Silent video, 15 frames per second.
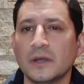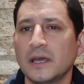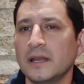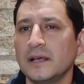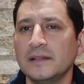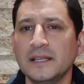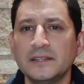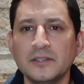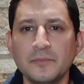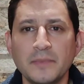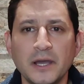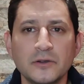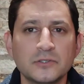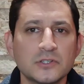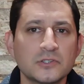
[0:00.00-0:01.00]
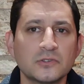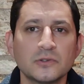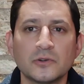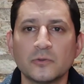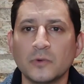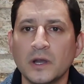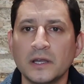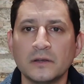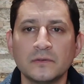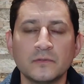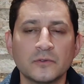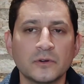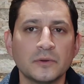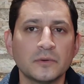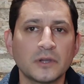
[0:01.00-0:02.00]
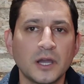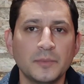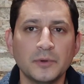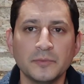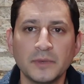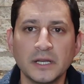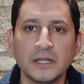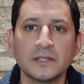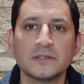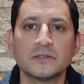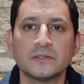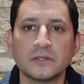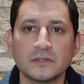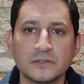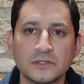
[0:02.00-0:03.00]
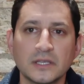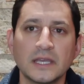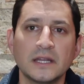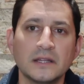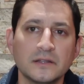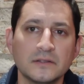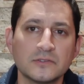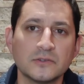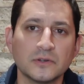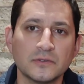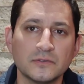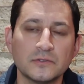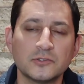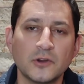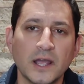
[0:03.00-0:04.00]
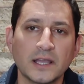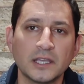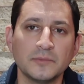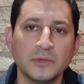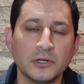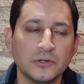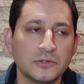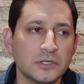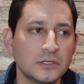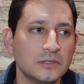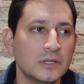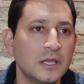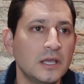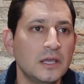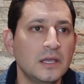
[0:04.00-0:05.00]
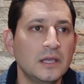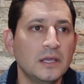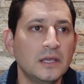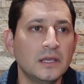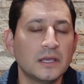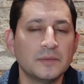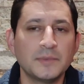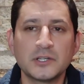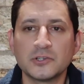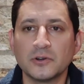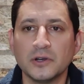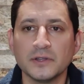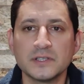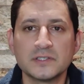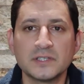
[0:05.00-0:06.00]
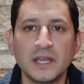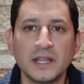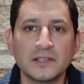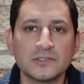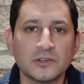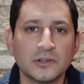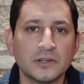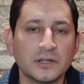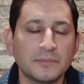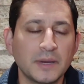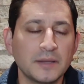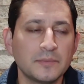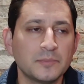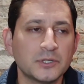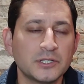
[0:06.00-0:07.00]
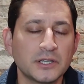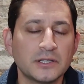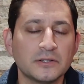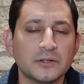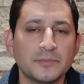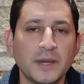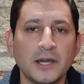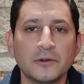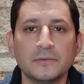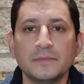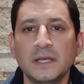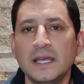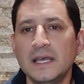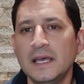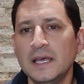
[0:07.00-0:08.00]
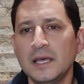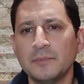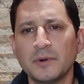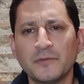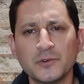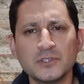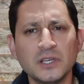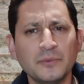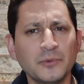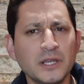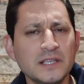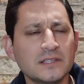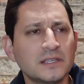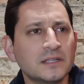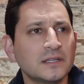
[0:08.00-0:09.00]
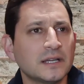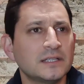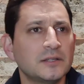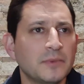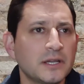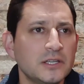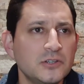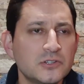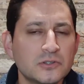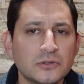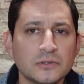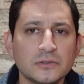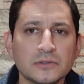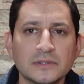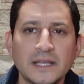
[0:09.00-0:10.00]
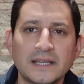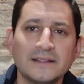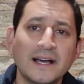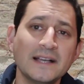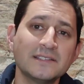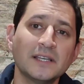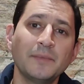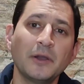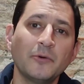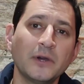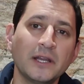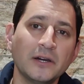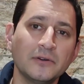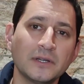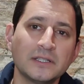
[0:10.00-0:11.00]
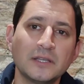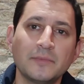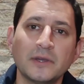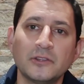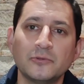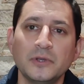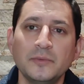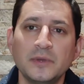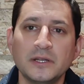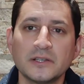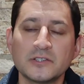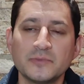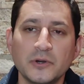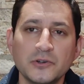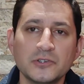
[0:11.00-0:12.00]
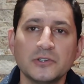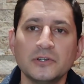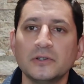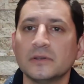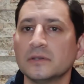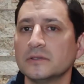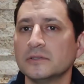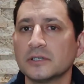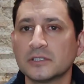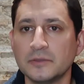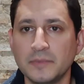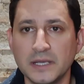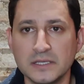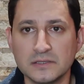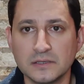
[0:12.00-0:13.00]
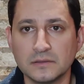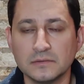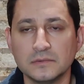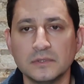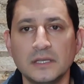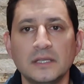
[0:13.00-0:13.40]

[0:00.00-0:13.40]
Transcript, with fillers: And I let the mount just sort of run for a couple minutes to get in sort of tracking mode and make sure all the settings are good on my particular mount. But for some reason, I did my usual, like last time I went out, I did my 3-minute exposure, looked amazing.